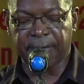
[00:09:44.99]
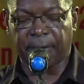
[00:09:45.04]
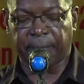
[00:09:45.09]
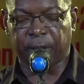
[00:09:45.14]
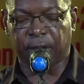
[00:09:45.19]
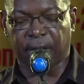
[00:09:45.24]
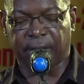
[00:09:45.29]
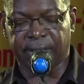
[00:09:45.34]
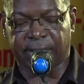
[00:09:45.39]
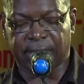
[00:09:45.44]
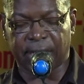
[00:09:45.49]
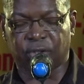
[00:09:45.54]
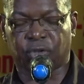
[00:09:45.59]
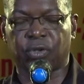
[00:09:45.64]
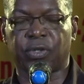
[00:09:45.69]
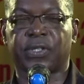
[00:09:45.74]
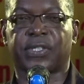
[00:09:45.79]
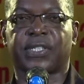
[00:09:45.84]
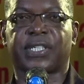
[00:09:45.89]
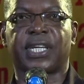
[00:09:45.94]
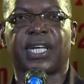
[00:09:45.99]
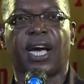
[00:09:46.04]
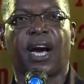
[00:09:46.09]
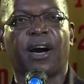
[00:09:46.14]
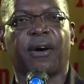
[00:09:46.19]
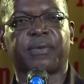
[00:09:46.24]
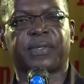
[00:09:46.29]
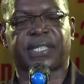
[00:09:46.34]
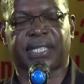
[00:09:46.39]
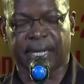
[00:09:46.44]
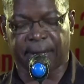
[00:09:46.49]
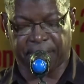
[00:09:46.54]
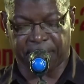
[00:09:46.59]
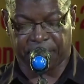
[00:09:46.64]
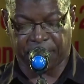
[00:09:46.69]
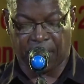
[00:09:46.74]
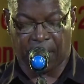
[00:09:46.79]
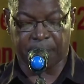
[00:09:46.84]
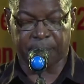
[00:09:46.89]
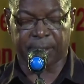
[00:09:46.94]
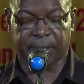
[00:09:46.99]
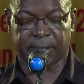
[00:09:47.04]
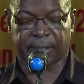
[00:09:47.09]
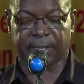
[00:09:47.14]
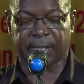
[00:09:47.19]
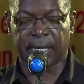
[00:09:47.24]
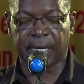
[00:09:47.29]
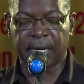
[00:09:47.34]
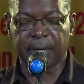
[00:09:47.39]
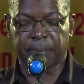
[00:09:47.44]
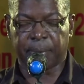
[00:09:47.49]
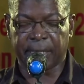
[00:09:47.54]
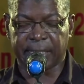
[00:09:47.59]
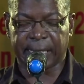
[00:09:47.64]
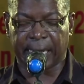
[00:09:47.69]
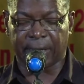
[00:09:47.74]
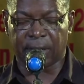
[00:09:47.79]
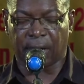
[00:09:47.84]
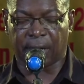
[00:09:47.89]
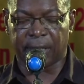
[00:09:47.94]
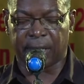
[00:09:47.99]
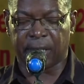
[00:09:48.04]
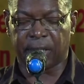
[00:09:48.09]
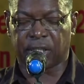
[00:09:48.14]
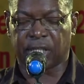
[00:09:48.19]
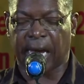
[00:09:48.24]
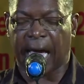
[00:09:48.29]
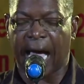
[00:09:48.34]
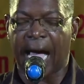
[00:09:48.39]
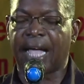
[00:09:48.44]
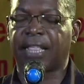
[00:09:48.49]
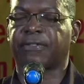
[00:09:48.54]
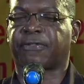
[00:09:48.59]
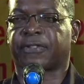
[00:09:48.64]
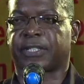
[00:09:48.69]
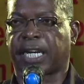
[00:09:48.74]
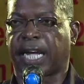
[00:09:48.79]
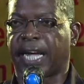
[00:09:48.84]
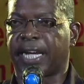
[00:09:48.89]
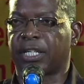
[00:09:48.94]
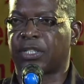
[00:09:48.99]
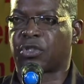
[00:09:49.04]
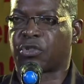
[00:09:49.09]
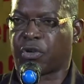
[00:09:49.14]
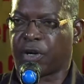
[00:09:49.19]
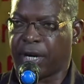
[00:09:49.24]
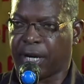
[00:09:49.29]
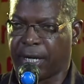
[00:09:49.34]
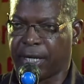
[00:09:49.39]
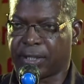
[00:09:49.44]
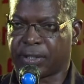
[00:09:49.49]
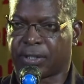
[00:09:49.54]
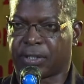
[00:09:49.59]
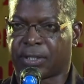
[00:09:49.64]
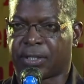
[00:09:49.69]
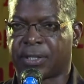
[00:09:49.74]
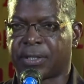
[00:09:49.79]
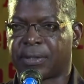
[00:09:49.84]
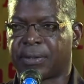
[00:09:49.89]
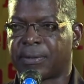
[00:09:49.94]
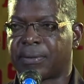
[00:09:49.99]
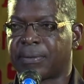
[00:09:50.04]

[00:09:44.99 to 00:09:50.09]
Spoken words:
From the constituency of St. Thomas, please acknowledge Alfred Driggs.